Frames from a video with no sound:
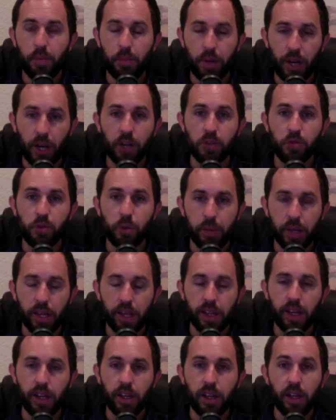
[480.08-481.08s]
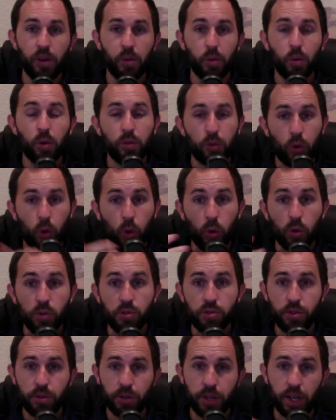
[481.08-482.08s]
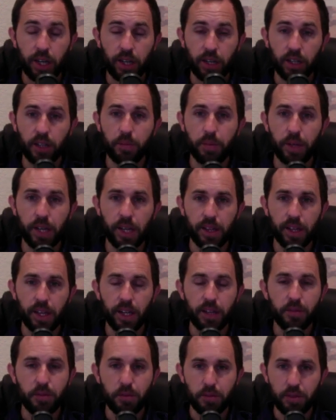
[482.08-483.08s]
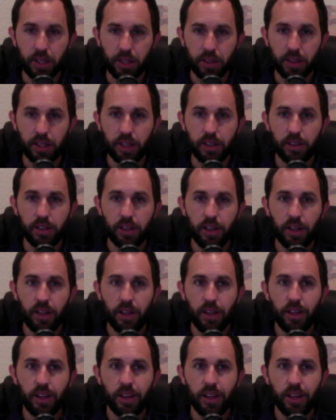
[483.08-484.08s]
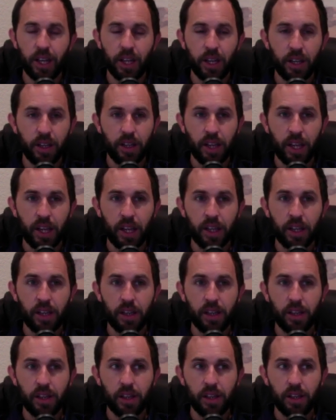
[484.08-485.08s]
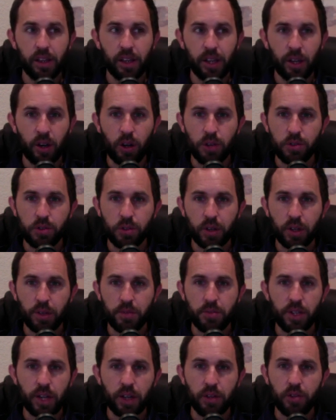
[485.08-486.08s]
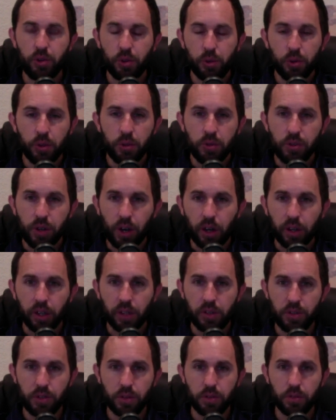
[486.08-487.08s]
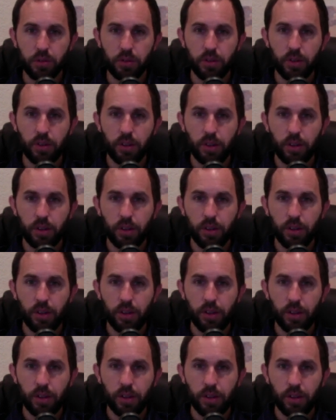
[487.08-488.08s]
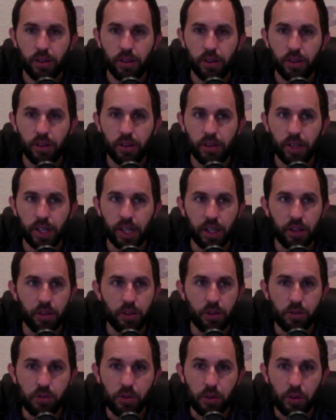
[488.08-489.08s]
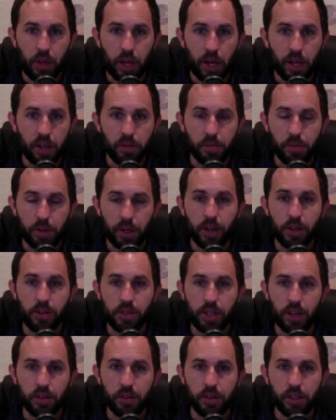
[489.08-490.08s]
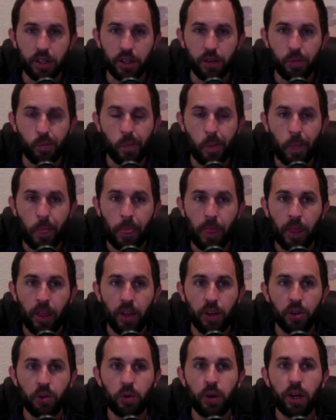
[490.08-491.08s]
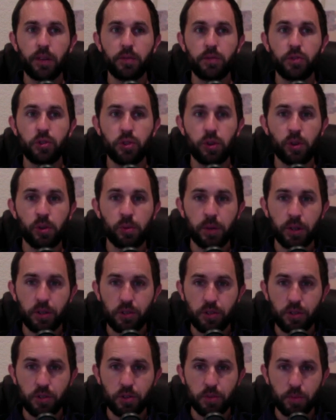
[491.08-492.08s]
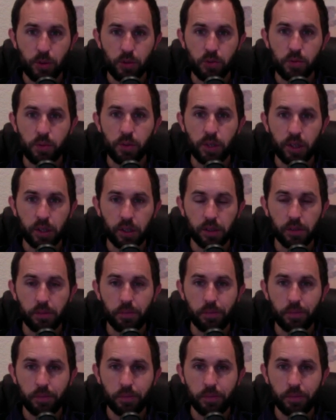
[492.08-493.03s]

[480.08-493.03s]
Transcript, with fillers: parents will pay that. Well, of course they're not gonna pay that if you think that. And it also comes down to who are you talking to. Like, there's a lot of parents out there who have so much disposable income